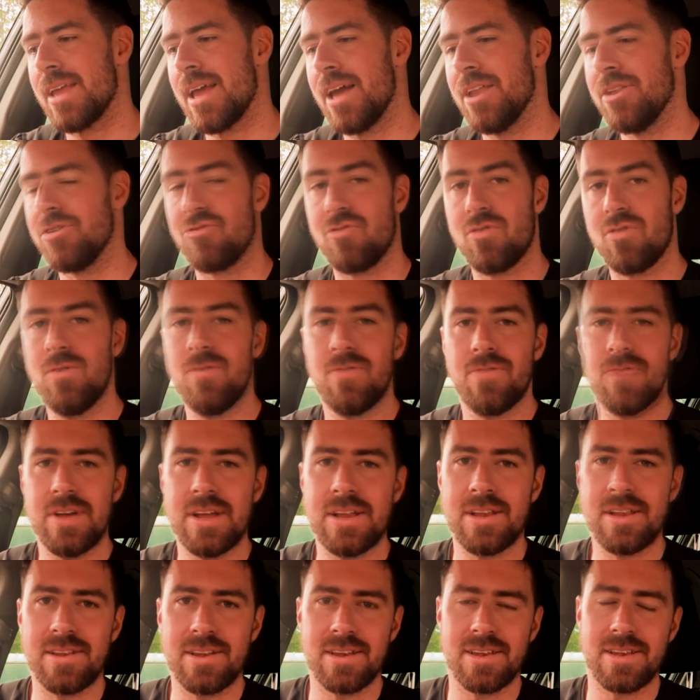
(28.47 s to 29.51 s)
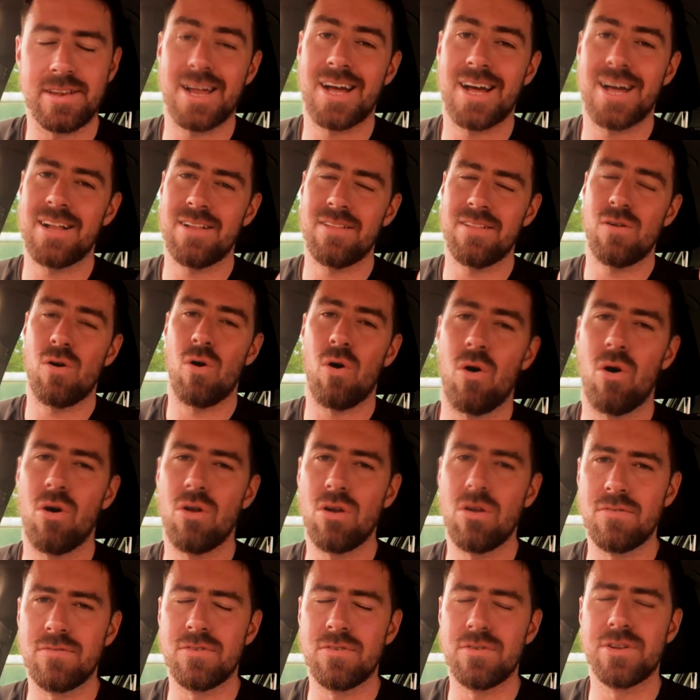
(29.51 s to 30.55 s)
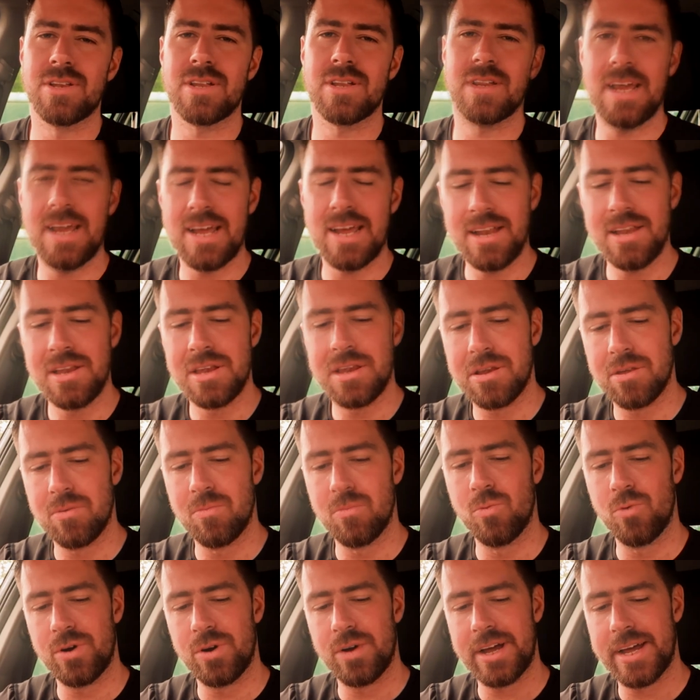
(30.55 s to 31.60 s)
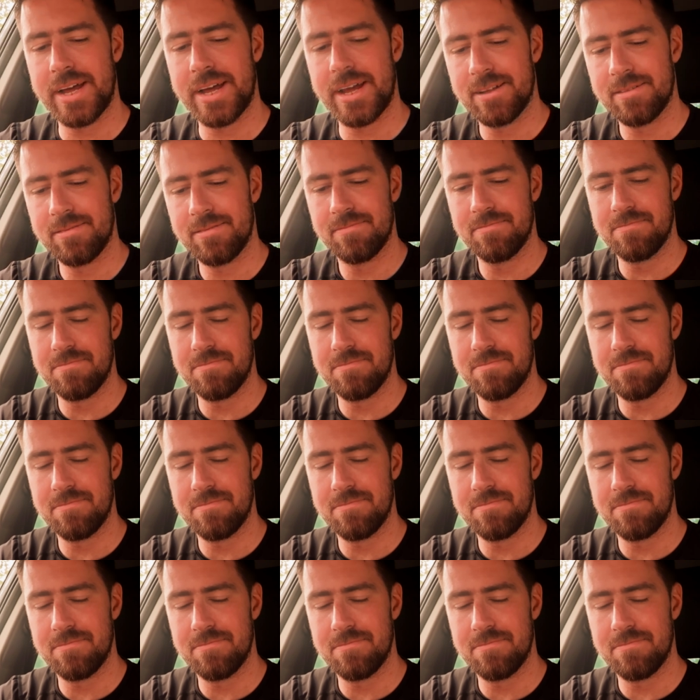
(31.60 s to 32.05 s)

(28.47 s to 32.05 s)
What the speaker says: And the truth is that all of us in some way,